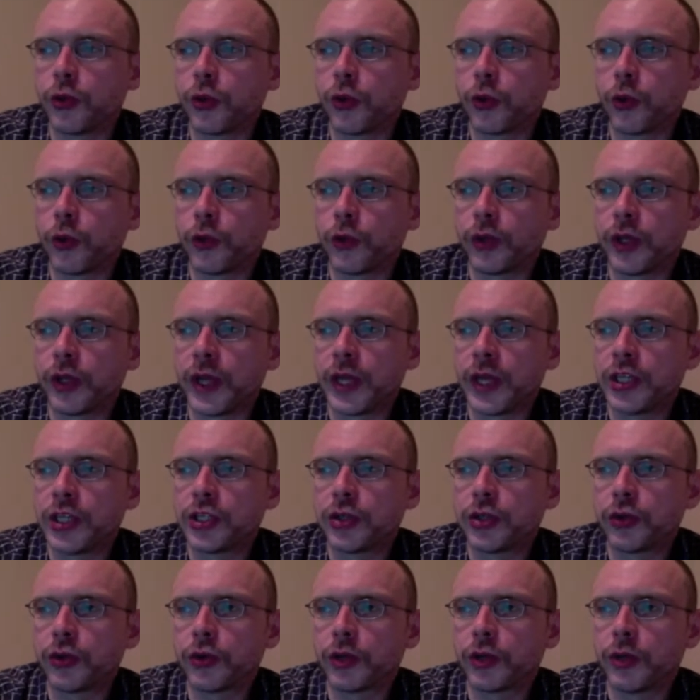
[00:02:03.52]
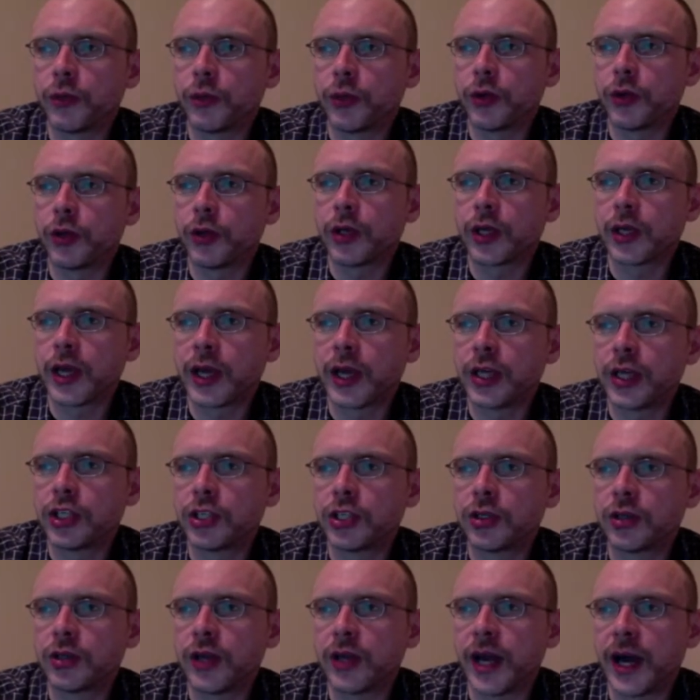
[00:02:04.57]
or relational
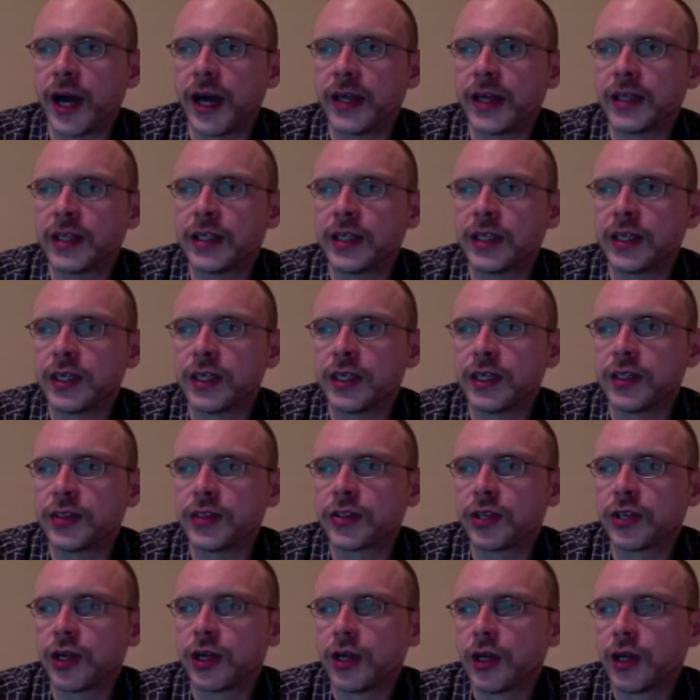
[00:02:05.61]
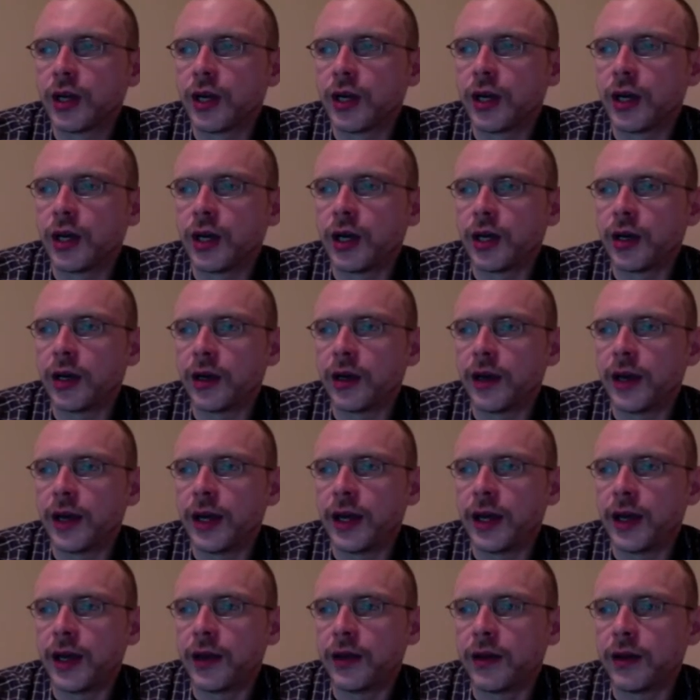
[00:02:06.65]
communication ideas,
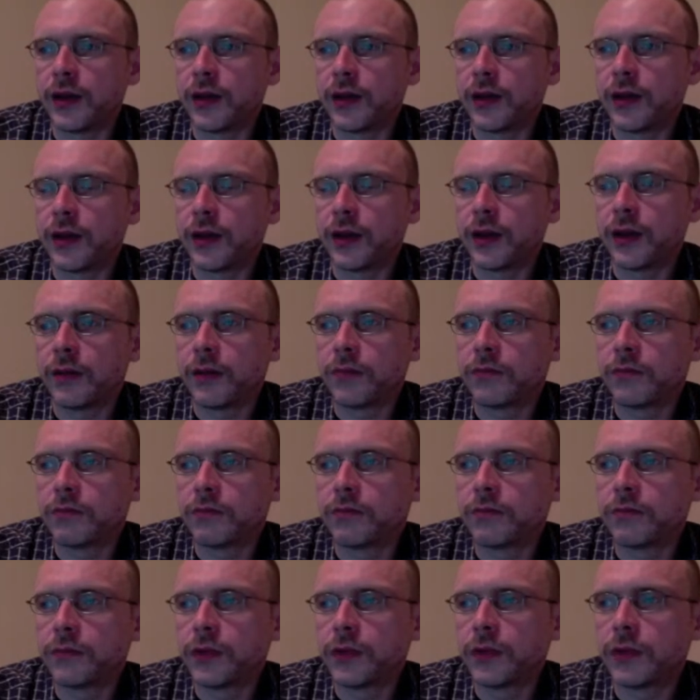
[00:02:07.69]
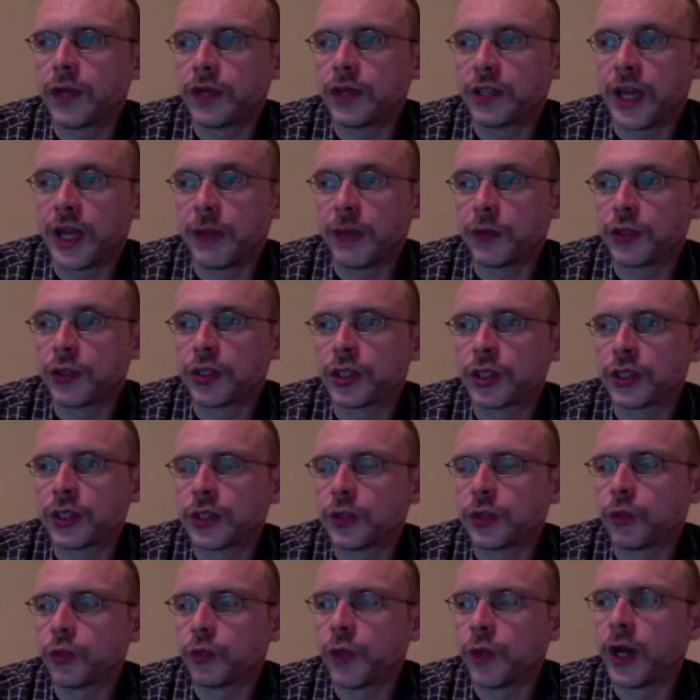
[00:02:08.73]
and chapter 6
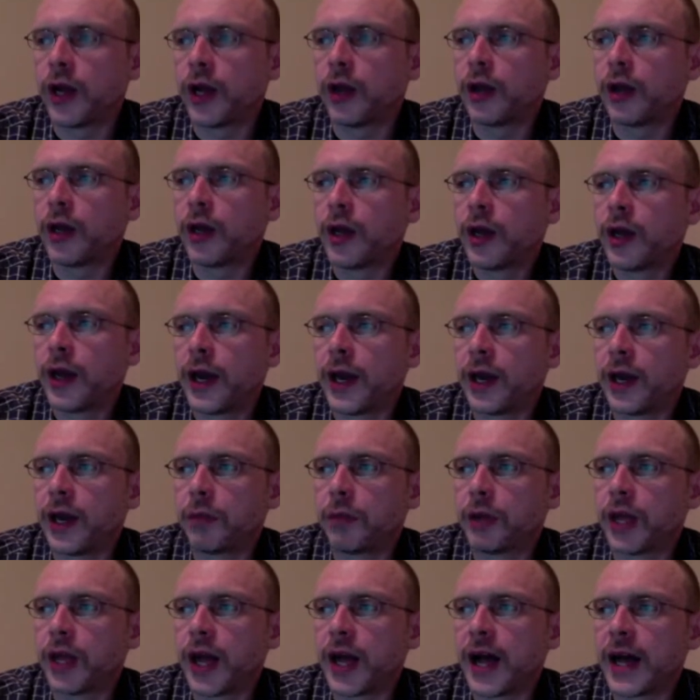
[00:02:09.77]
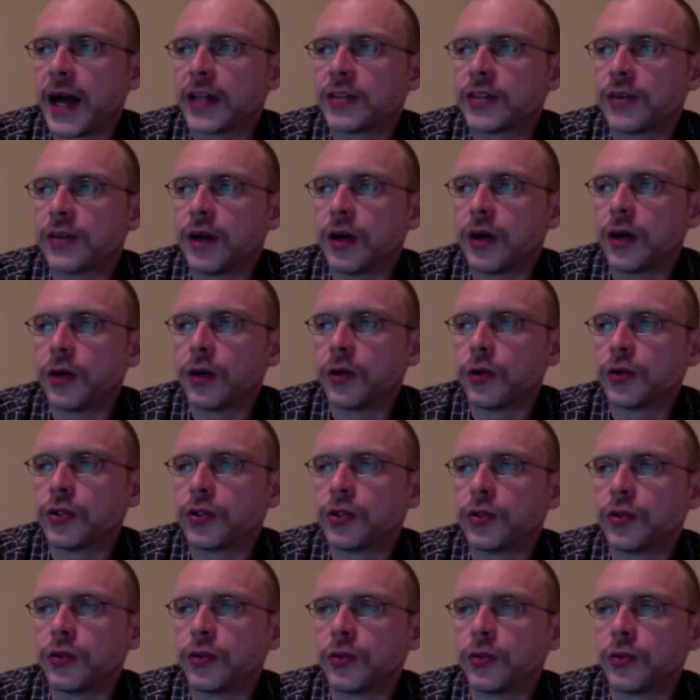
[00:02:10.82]
as well, and applies those
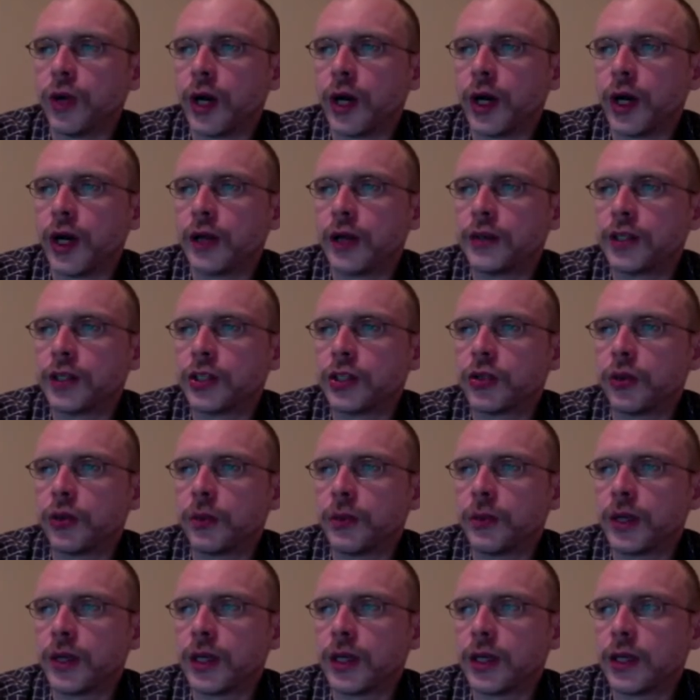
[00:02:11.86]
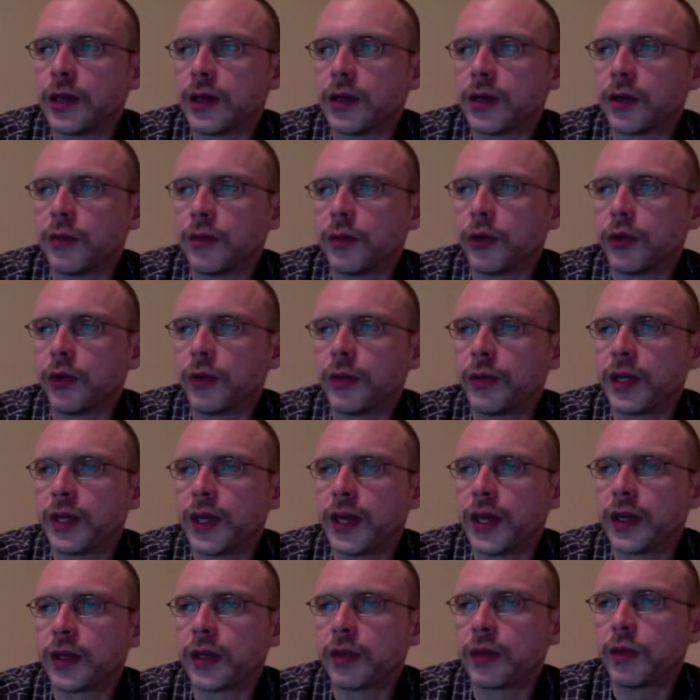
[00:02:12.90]
to digital media,
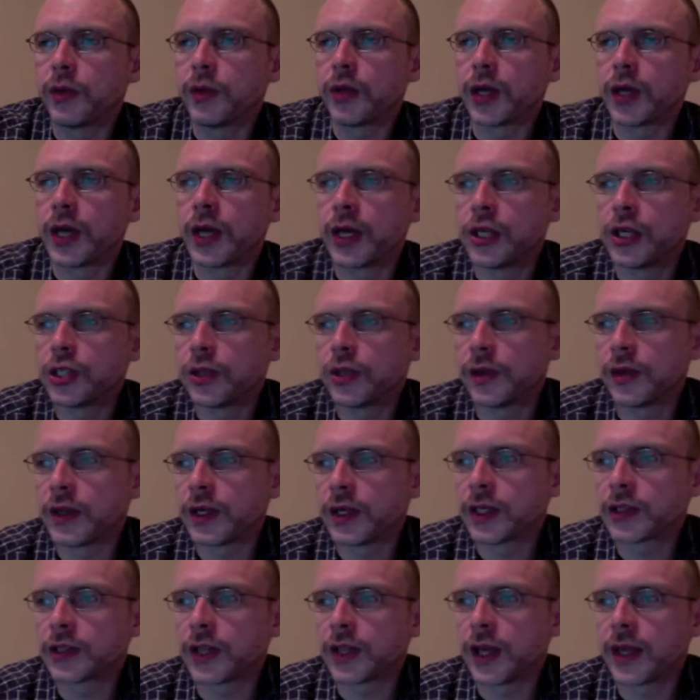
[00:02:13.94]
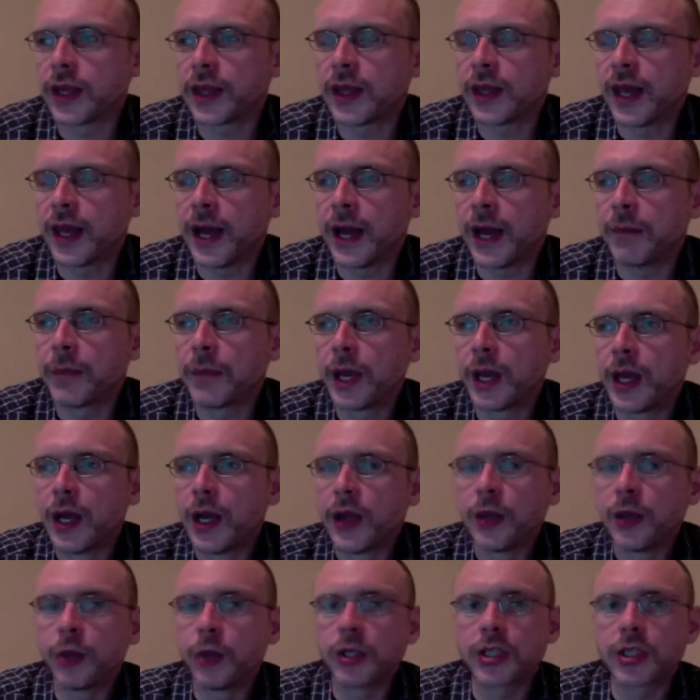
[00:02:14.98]
computer-mediated communication, things like that.
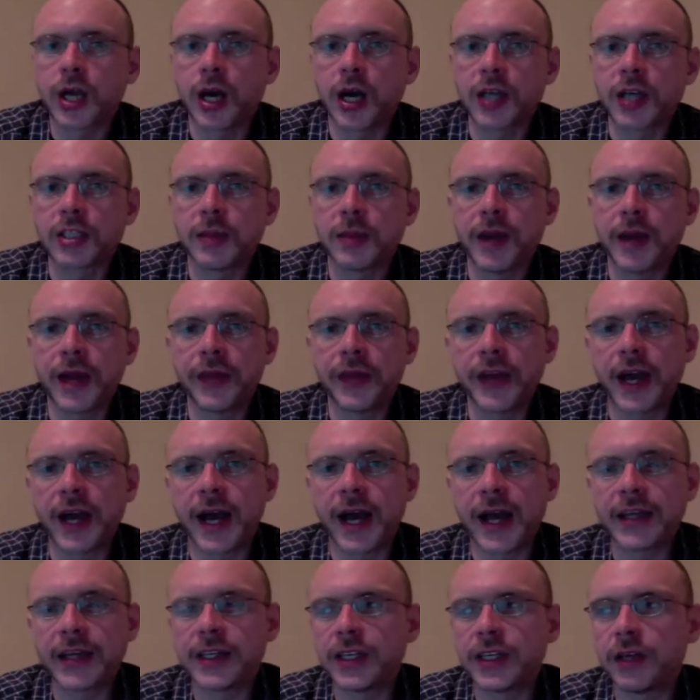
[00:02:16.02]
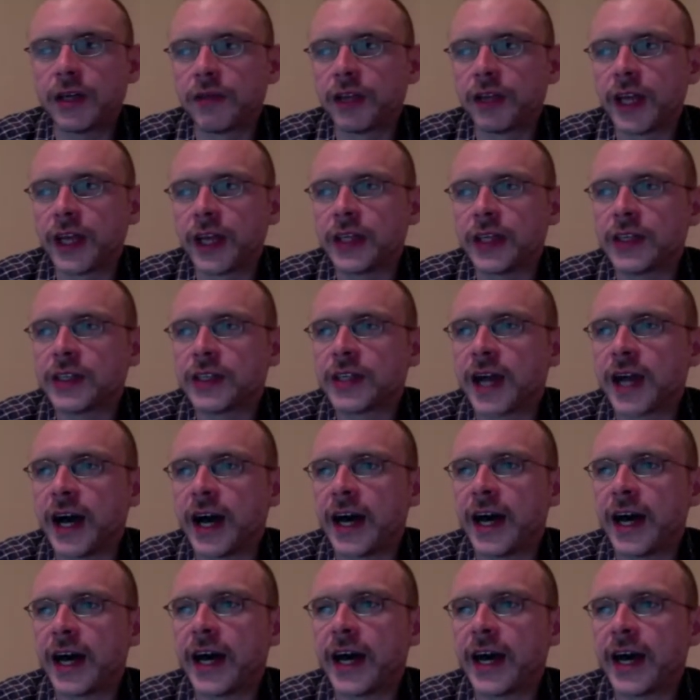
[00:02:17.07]
The book talks about the idea of latent
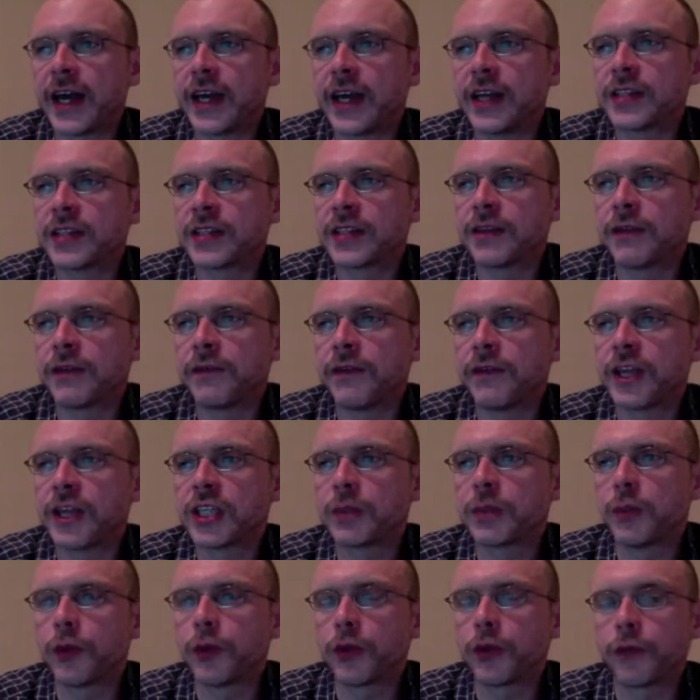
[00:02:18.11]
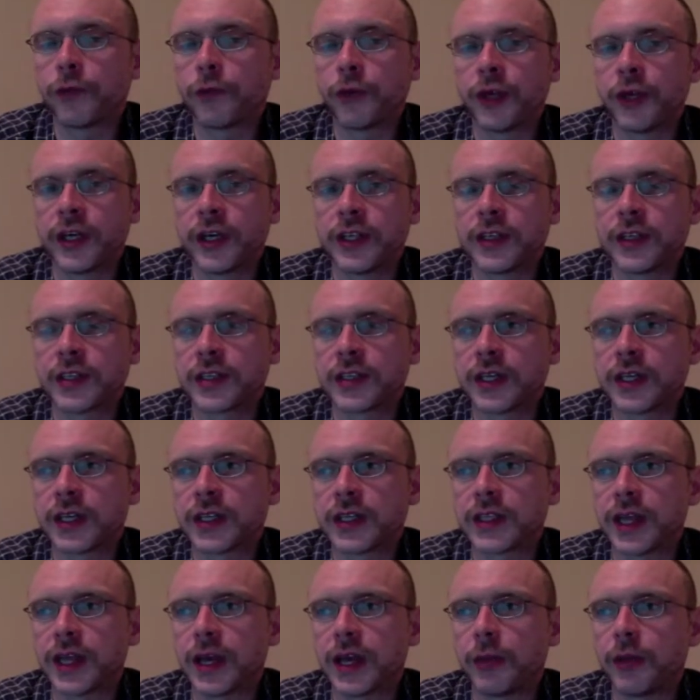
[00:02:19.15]
ties and Facebook friends as an
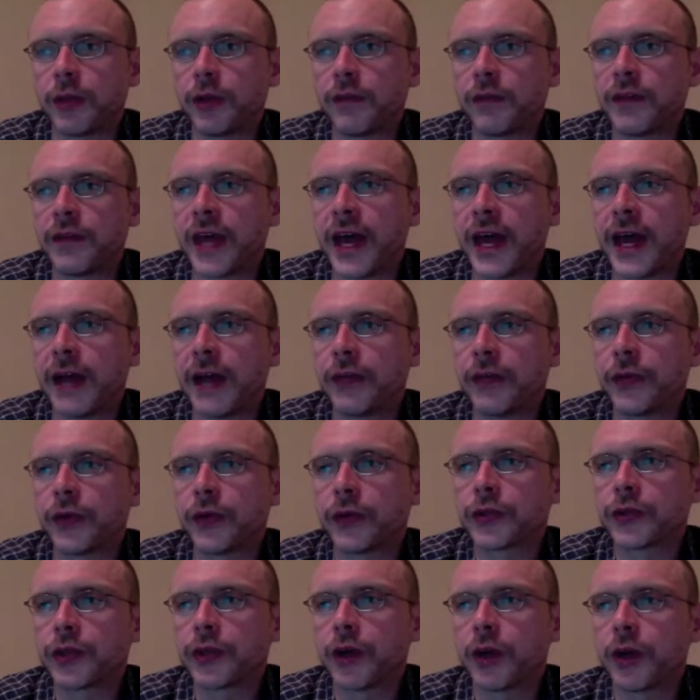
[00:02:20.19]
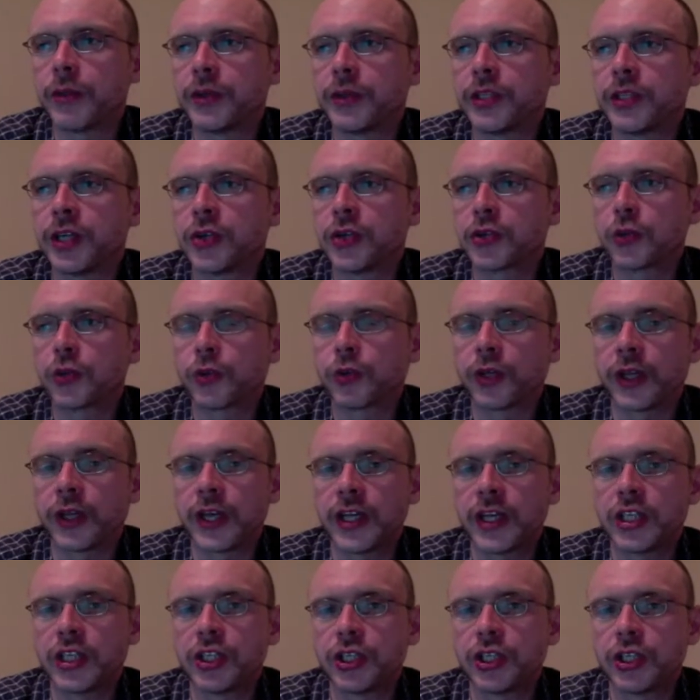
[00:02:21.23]
example of that. Those are potential
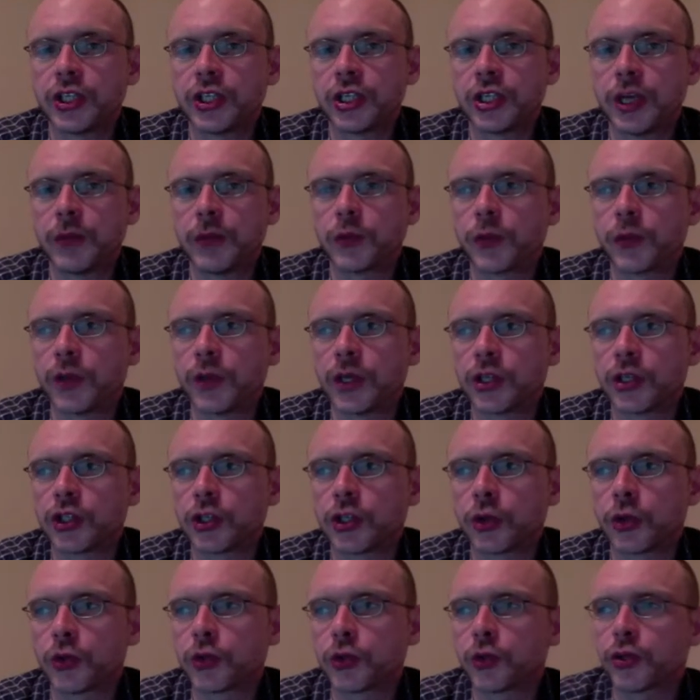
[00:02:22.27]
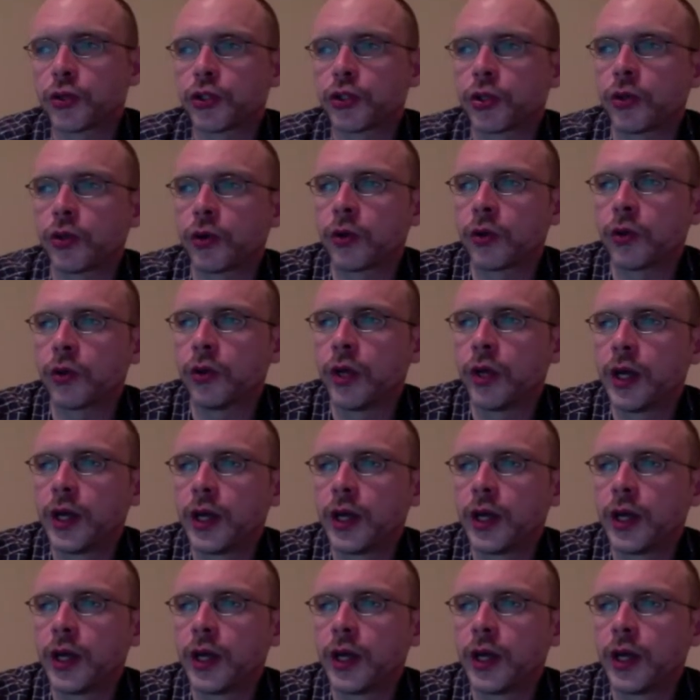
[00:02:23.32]
relationships within a social circle